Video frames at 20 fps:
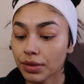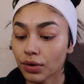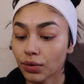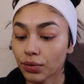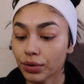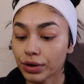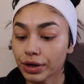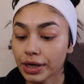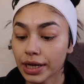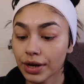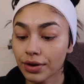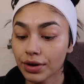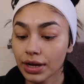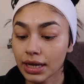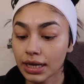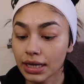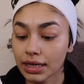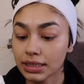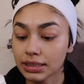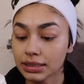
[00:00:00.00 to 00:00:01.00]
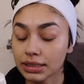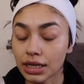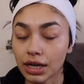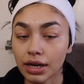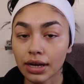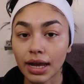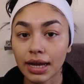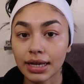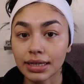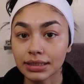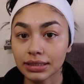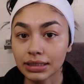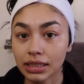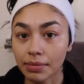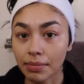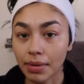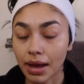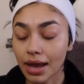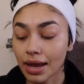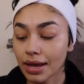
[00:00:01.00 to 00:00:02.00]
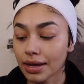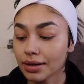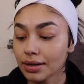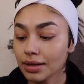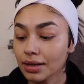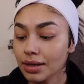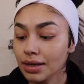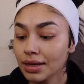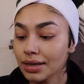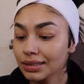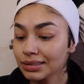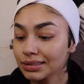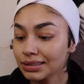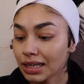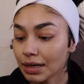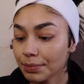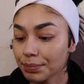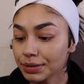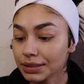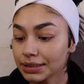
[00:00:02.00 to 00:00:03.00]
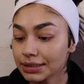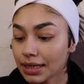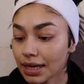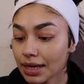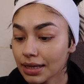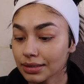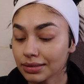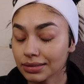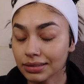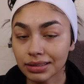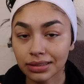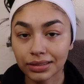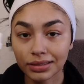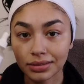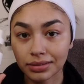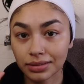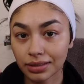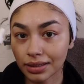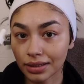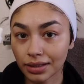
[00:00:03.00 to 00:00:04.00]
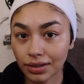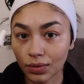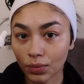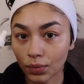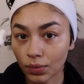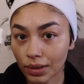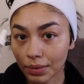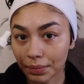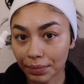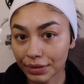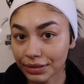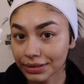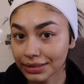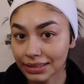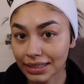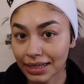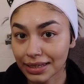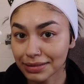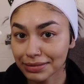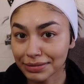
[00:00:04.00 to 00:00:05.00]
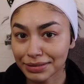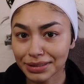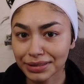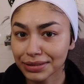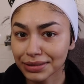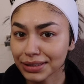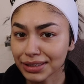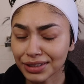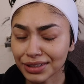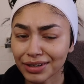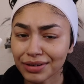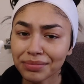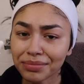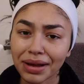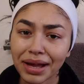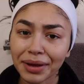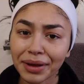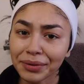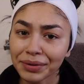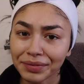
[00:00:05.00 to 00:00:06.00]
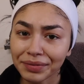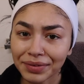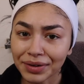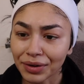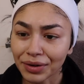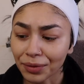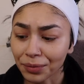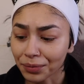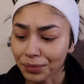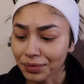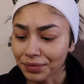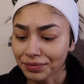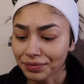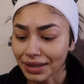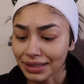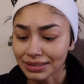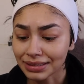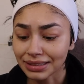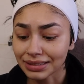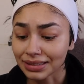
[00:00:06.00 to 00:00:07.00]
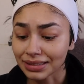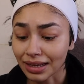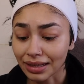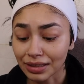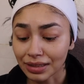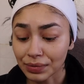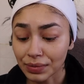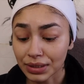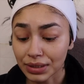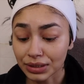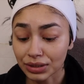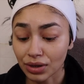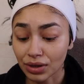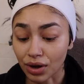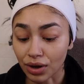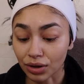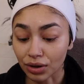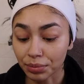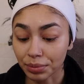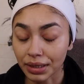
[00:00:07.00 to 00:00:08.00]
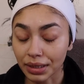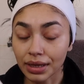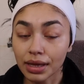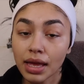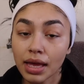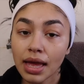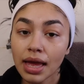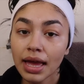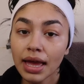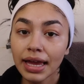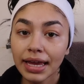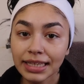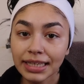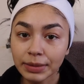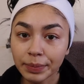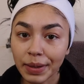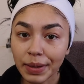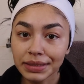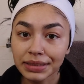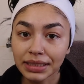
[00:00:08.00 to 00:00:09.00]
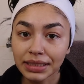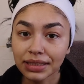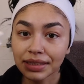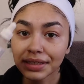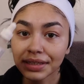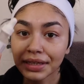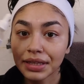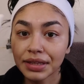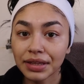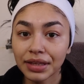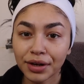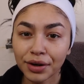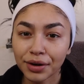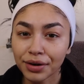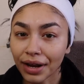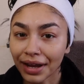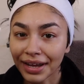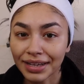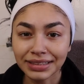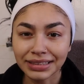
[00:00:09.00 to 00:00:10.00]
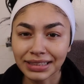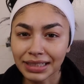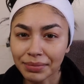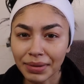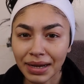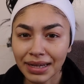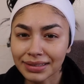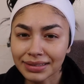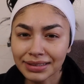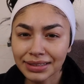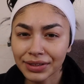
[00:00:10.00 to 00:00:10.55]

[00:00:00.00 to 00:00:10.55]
The Ordinary. It is their niacinamide 10%, zinc 1% serum. I don't even know if that's exactly what it's called, but it's basically their niacinamide